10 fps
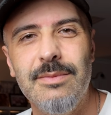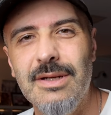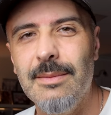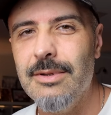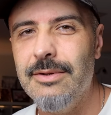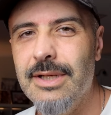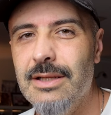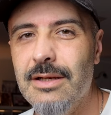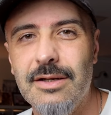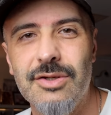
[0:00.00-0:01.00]
I've been uploading a
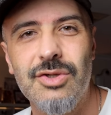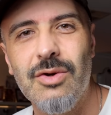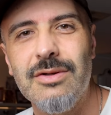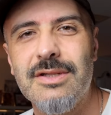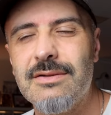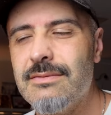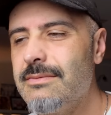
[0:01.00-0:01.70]
lot of shorts